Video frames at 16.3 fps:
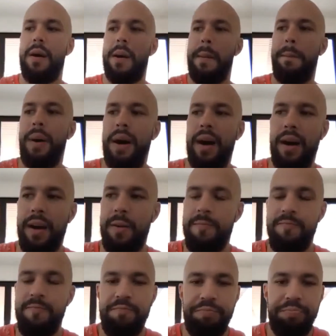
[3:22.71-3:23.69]

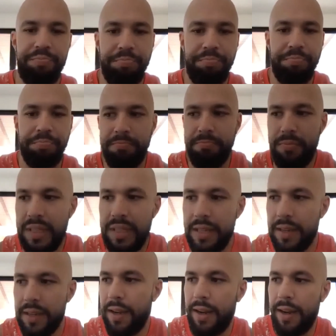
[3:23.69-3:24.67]
But
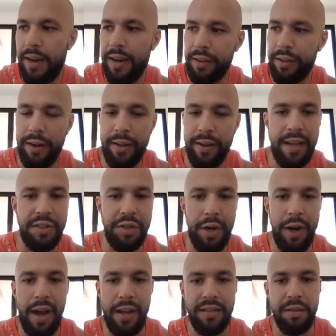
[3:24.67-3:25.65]
earlier last year,
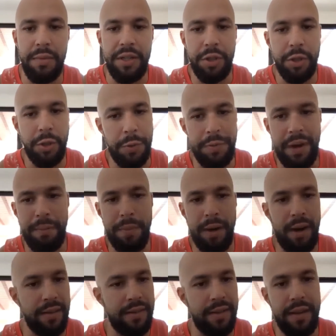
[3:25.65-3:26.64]
I had some issues with my
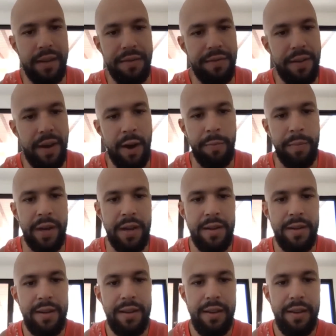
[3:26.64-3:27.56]
boss and he fired me.